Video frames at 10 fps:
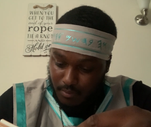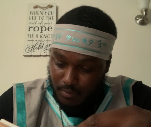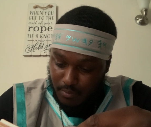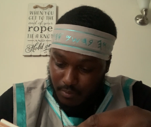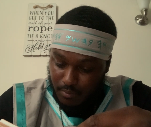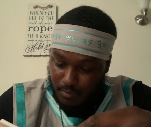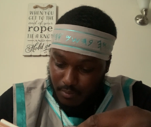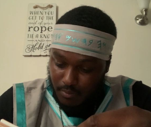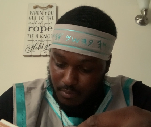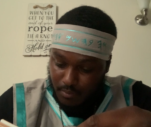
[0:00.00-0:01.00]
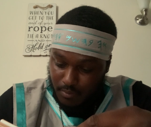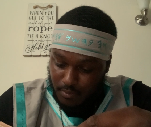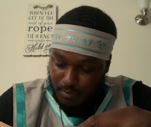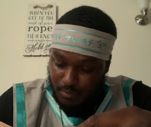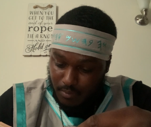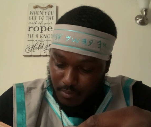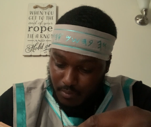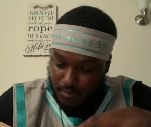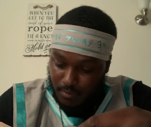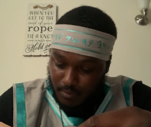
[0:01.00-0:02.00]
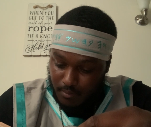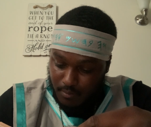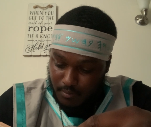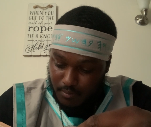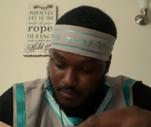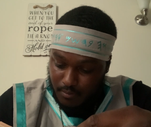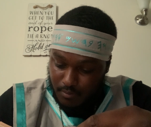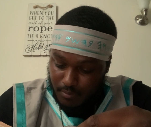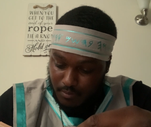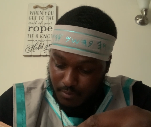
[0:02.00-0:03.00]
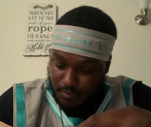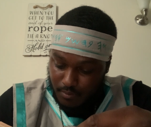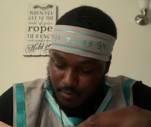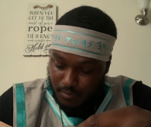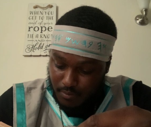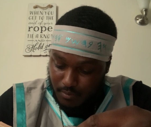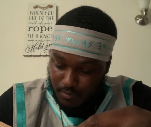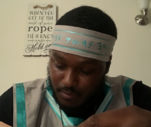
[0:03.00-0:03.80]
(silence)